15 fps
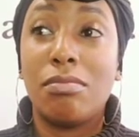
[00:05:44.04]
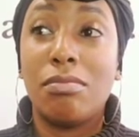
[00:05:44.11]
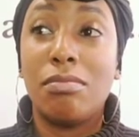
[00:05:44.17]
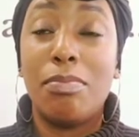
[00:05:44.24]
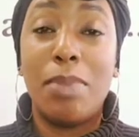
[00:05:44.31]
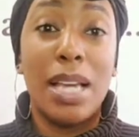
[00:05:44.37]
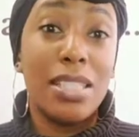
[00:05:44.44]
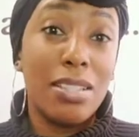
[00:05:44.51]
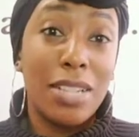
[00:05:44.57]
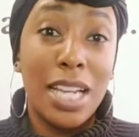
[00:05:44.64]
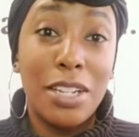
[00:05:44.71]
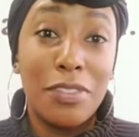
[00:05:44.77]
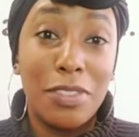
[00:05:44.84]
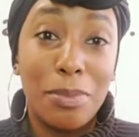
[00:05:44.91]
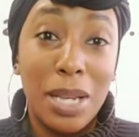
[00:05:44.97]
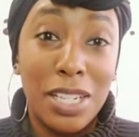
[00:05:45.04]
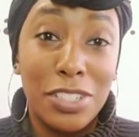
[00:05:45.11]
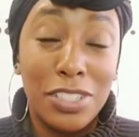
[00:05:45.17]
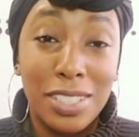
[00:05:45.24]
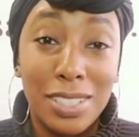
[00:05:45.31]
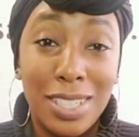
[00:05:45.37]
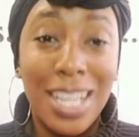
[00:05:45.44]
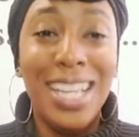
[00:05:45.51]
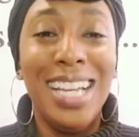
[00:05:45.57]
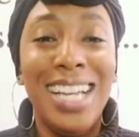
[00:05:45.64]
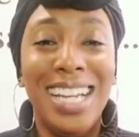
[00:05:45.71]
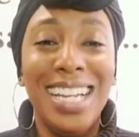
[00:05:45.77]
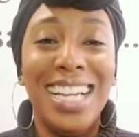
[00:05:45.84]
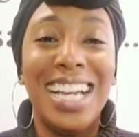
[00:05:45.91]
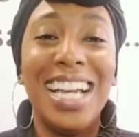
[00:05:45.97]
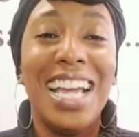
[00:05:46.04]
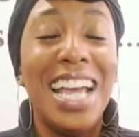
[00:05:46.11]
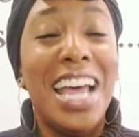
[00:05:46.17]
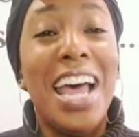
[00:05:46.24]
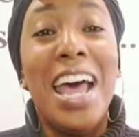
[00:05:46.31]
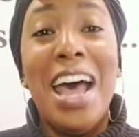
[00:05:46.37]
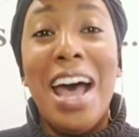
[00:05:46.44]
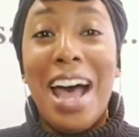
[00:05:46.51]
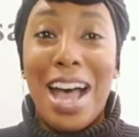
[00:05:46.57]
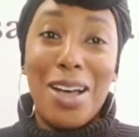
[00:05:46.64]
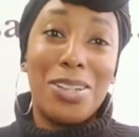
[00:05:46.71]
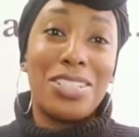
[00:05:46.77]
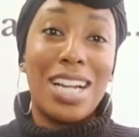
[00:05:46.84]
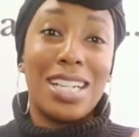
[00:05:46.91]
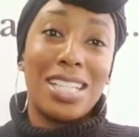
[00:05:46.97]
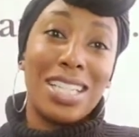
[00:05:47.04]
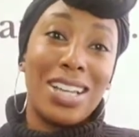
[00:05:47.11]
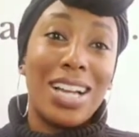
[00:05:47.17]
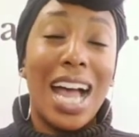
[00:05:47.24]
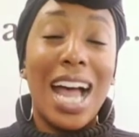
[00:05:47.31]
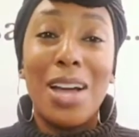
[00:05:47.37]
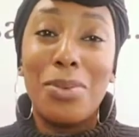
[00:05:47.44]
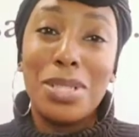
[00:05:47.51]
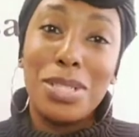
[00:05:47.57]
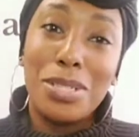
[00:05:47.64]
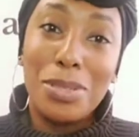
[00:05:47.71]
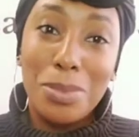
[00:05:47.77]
based on that information, I was trying to tell God what to do,